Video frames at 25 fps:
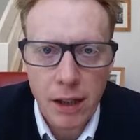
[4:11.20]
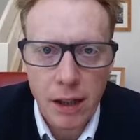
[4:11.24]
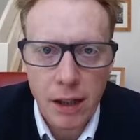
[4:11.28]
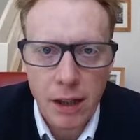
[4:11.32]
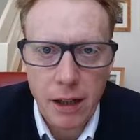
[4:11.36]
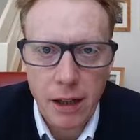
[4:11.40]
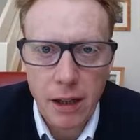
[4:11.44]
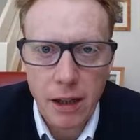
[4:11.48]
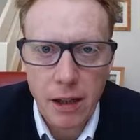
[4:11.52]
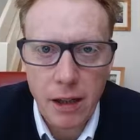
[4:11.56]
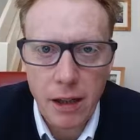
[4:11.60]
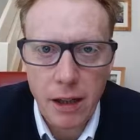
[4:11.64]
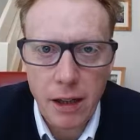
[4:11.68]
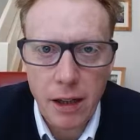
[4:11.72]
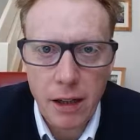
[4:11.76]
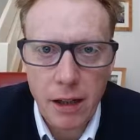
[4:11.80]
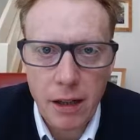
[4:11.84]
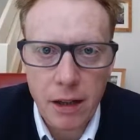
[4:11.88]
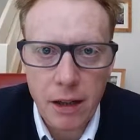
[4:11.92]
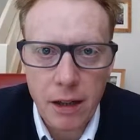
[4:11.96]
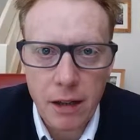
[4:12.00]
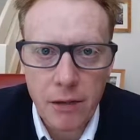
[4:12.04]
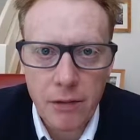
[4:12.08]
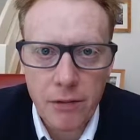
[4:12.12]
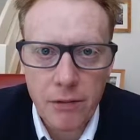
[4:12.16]

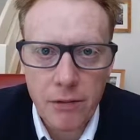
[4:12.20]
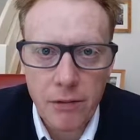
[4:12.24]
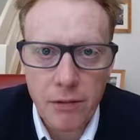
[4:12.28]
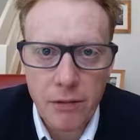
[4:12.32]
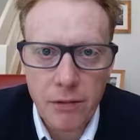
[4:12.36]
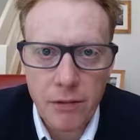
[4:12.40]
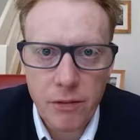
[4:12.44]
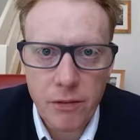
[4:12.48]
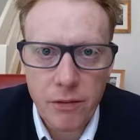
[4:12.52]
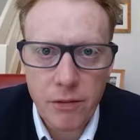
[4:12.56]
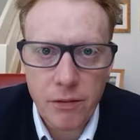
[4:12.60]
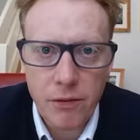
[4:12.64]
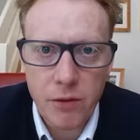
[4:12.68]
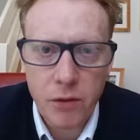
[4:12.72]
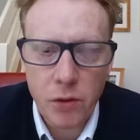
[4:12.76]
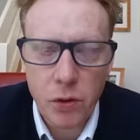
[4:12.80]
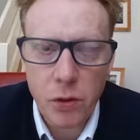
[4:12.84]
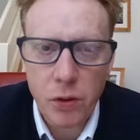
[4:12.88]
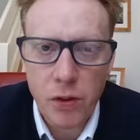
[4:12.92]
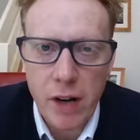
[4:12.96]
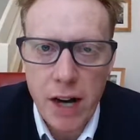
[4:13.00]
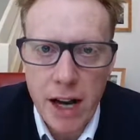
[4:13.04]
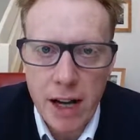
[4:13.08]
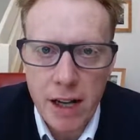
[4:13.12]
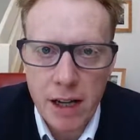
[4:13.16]

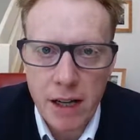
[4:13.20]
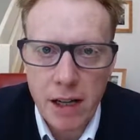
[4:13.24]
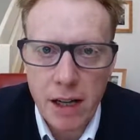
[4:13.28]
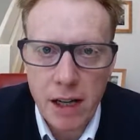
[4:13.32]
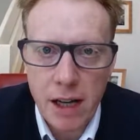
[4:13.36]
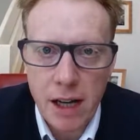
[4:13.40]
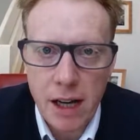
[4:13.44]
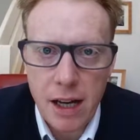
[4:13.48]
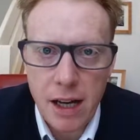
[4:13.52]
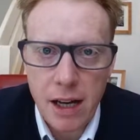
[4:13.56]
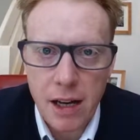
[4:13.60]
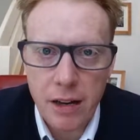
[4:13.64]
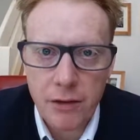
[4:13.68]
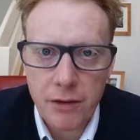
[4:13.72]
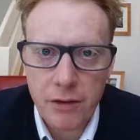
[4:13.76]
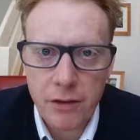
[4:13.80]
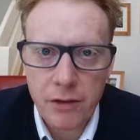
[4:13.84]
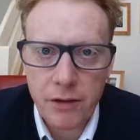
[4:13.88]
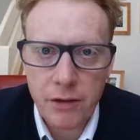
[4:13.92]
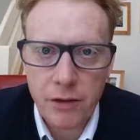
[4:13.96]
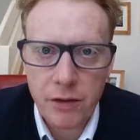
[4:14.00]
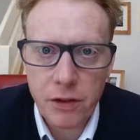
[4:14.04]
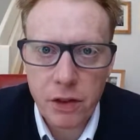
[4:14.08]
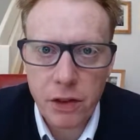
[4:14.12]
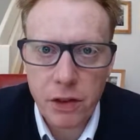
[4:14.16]
4N have
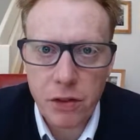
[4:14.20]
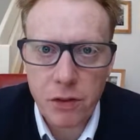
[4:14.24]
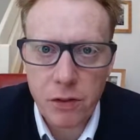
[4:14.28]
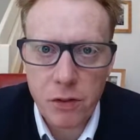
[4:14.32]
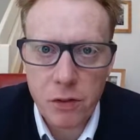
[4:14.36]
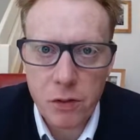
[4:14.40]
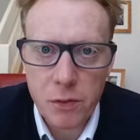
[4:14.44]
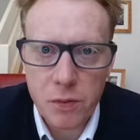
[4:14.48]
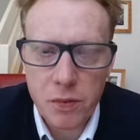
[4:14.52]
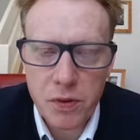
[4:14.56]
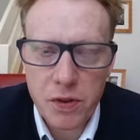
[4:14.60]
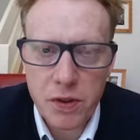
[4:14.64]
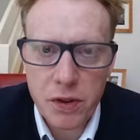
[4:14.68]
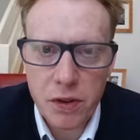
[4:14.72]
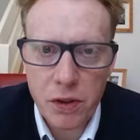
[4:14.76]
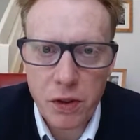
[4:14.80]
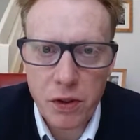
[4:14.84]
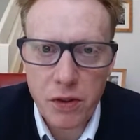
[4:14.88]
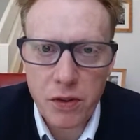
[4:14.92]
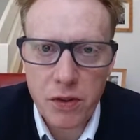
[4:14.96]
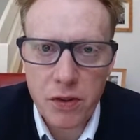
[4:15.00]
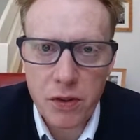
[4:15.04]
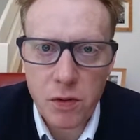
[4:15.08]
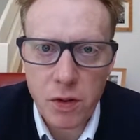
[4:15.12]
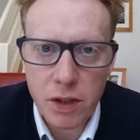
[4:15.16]
groups
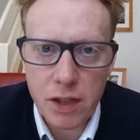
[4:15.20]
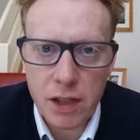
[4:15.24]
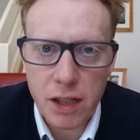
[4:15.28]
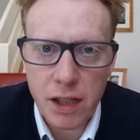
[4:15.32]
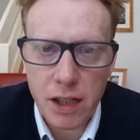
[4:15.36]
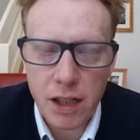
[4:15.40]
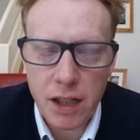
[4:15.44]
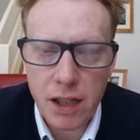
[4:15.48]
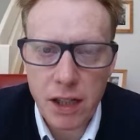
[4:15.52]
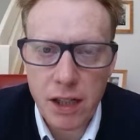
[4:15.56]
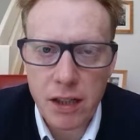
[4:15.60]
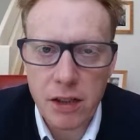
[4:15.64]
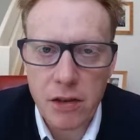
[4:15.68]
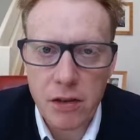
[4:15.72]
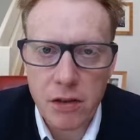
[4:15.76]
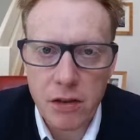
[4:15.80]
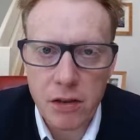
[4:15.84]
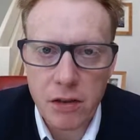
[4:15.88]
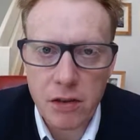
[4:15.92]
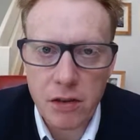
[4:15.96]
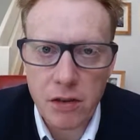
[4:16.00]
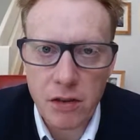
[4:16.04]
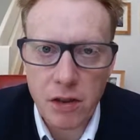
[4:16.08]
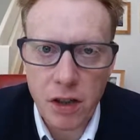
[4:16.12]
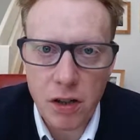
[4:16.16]
on Twitter, and you
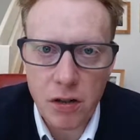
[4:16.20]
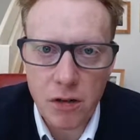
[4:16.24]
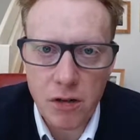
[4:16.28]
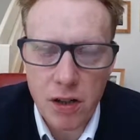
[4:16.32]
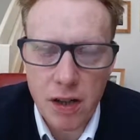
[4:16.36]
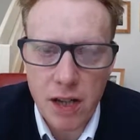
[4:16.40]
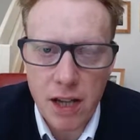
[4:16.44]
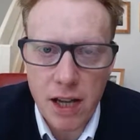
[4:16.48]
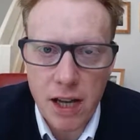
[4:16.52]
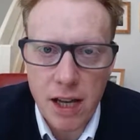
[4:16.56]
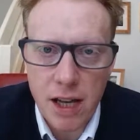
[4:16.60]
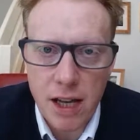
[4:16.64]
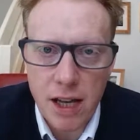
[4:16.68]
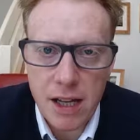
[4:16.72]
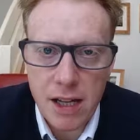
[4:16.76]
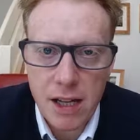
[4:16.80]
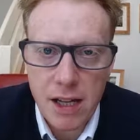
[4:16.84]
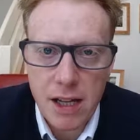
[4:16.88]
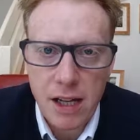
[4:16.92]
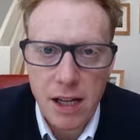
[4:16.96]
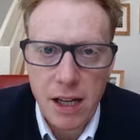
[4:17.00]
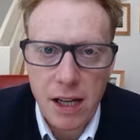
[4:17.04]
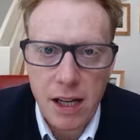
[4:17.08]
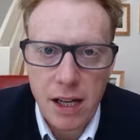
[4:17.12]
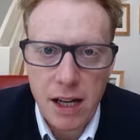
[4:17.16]
can sort of go in there
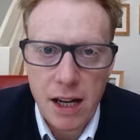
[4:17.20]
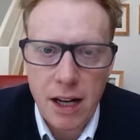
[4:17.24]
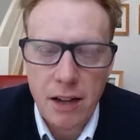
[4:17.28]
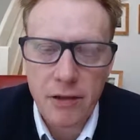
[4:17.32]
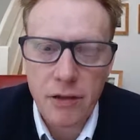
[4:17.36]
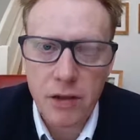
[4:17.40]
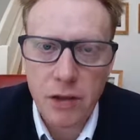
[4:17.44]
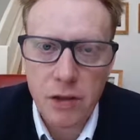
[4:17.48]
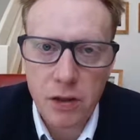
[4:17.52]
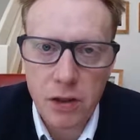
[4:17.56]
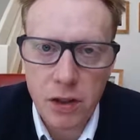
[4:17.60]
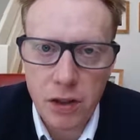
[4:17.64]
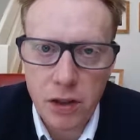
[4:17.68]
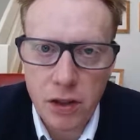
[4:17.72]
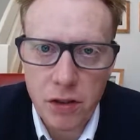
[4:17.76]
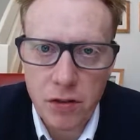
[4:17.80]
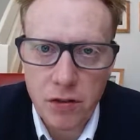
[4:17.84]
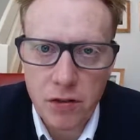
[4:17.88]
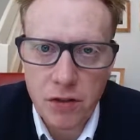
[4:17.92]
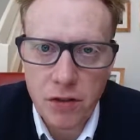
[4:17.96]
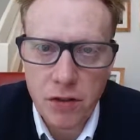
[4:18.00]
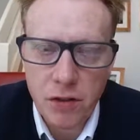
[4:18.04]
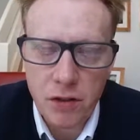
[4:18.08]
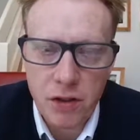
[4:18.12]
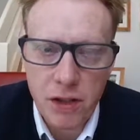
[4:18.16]
and have a look at
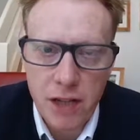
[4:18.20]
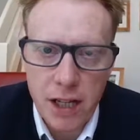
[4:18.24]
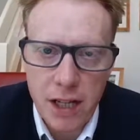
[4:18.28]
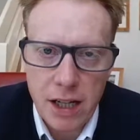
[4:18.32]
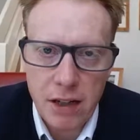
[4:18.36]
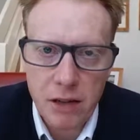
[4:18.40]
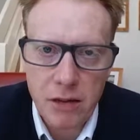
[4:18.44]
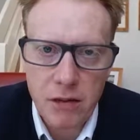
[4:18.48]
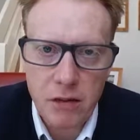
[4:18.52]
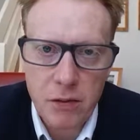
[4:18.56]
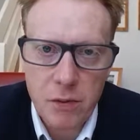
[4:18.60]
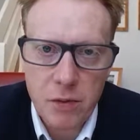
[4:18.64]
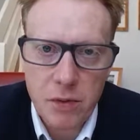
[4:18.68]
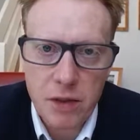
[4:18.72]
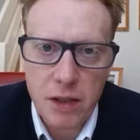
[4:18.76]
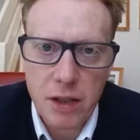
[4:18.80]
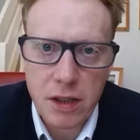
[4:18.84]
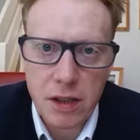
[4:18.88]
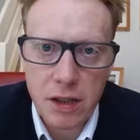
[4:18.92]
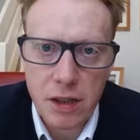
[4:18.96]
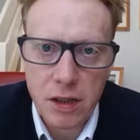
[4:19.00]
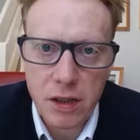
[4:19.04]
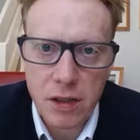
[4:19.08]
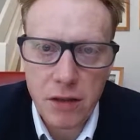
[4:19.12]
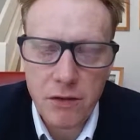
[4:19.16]
who's joined their groups,
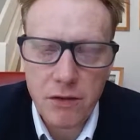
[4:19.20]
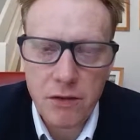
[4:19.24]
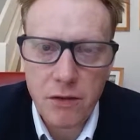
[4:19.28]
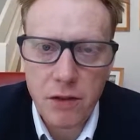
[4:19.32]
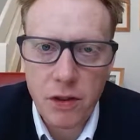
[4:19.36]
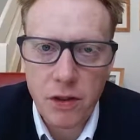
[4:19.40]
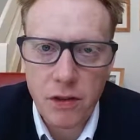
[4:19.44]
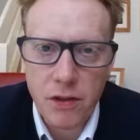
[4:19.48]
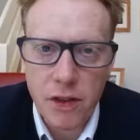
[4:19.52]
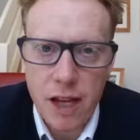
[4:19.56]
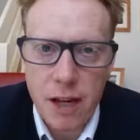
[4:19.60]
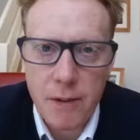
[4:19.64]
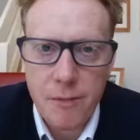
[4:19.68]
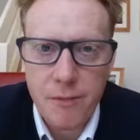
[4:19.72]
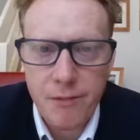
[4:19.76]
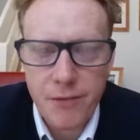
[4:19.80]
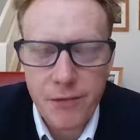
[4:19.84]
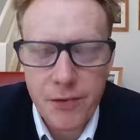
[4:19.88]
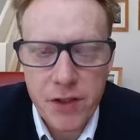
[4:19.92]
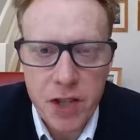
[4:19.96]
and you can follow them.